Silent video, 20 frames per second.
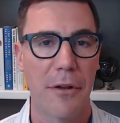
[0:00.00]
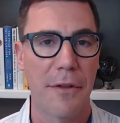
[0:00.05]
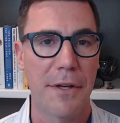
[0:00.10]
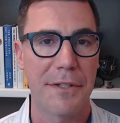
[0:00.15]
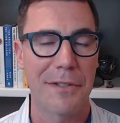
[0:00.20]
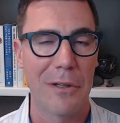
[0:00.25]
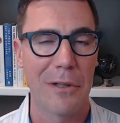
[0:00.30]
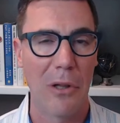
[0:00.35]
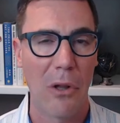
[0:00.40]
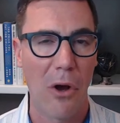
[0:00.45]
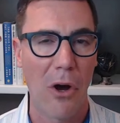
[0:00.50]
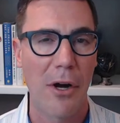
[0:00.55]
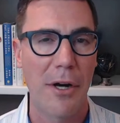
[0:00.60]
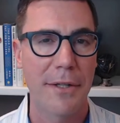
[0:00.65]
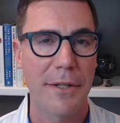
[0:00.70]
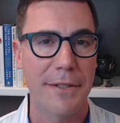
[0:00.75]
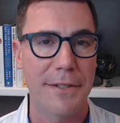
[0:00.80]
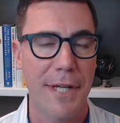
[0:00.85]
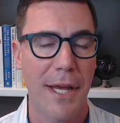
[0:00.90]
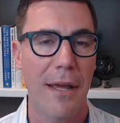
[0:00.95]
this
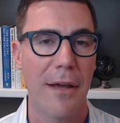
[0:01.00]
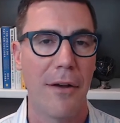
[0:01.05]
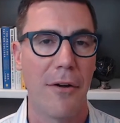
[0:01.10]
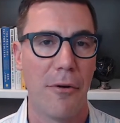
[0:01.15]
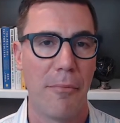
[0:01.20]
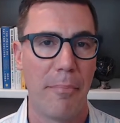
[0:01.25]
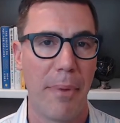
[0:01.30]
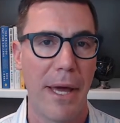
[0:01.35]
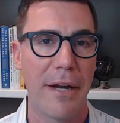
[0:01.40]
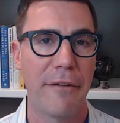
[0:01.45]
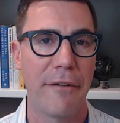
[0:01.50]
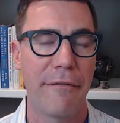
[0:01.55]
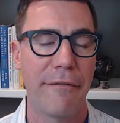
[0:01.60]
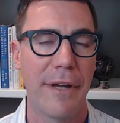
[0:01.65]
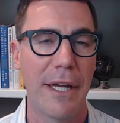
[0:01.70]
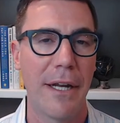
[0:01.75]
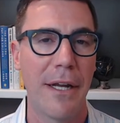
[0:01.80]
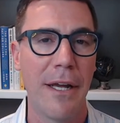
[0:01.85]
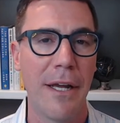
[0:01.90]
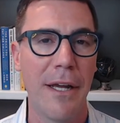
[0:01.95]
long tail
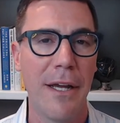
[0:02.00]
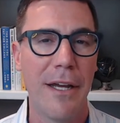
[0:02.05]
benefit.